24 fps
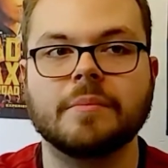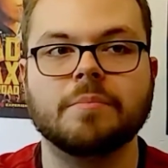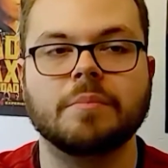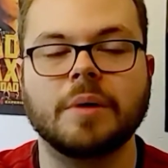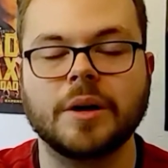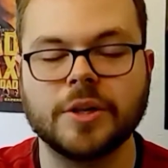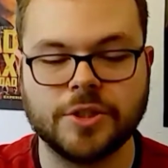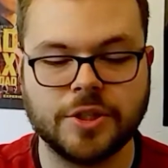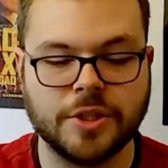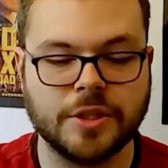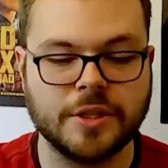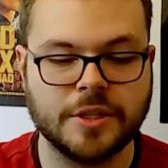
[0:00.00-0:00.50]

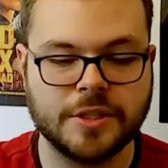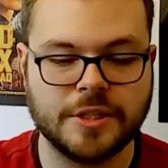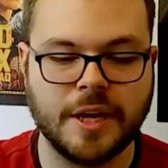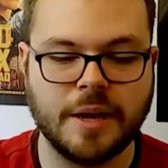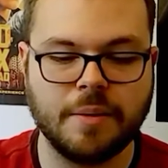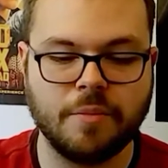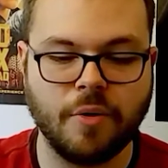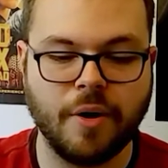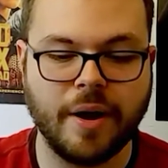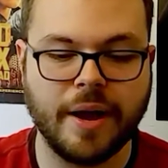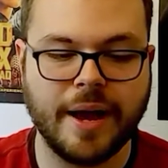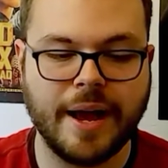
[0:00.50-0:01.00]
much in the
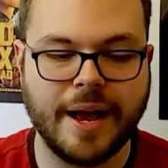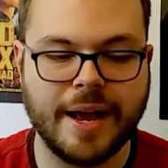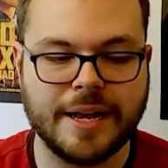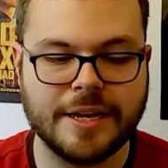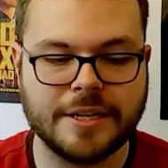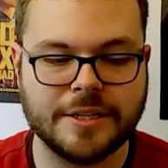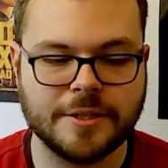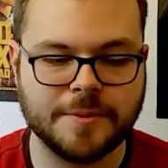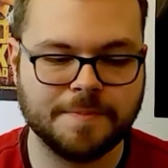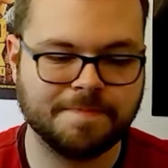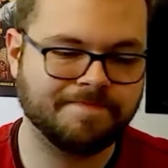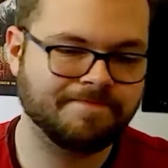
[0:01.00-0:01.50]
same way
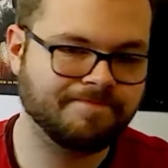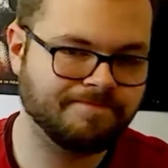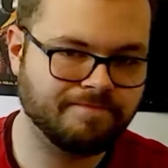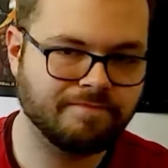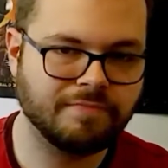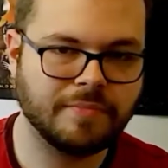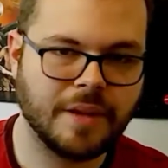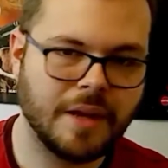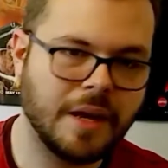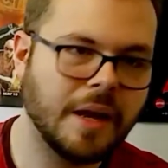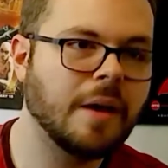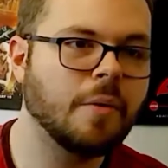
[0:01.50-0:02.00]
as
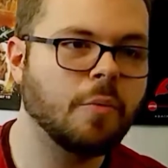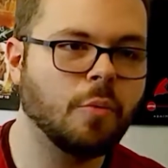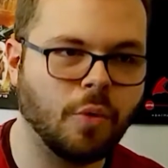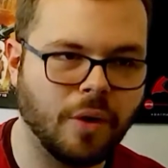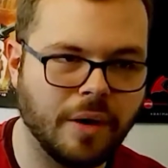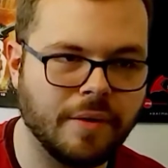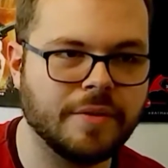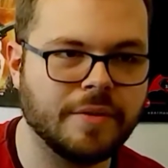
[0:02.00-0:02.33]
one of